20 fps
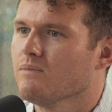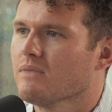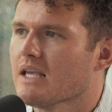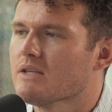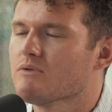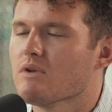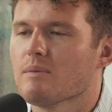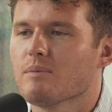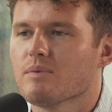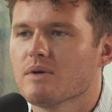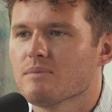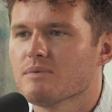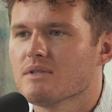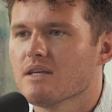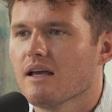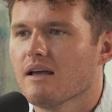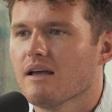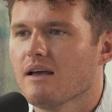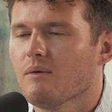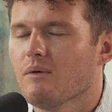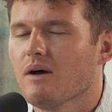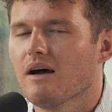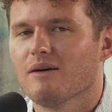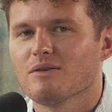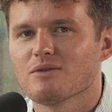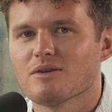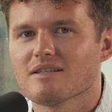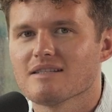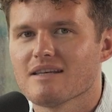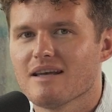Is there any, well, I
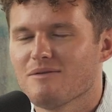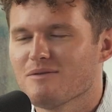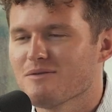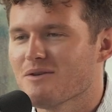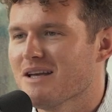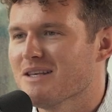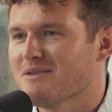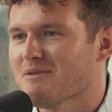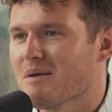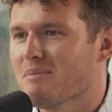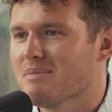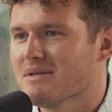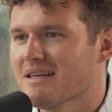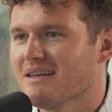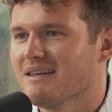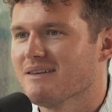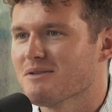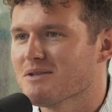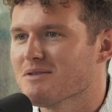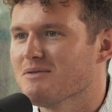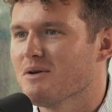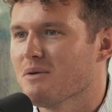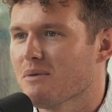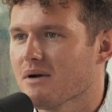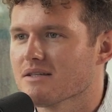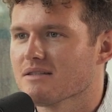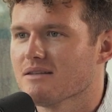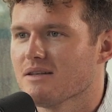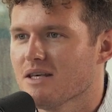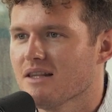was going to say, is there any particular interview
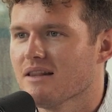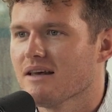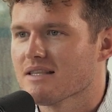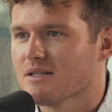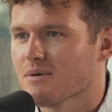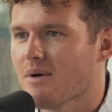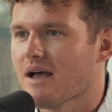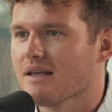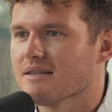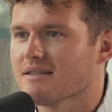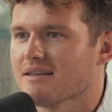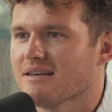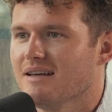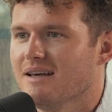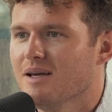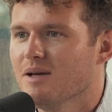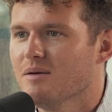question that you'd like to ask